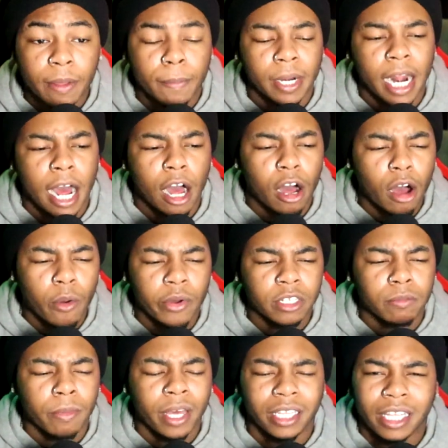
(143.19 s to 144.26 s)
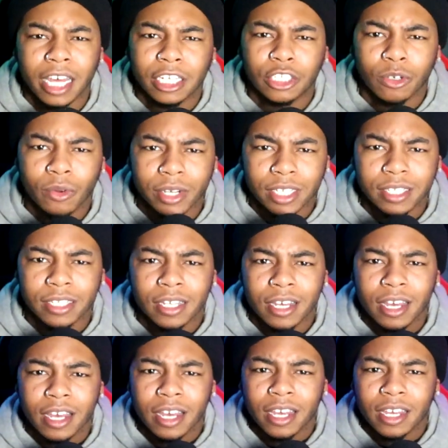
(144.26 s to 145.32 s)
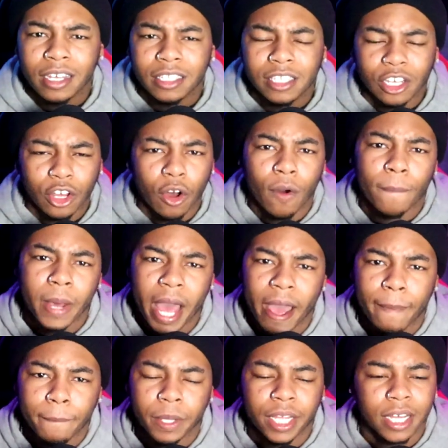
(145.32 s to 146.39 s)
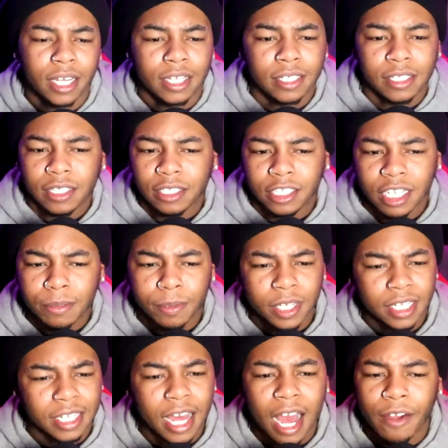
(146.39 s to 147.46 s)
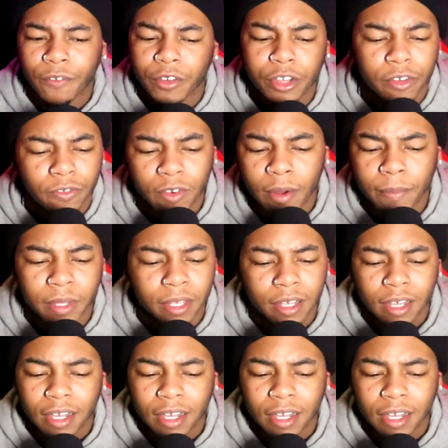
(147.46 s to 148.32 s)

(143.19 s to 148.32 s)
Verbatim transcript: But I always made that choice to go back because just because God freed you from it,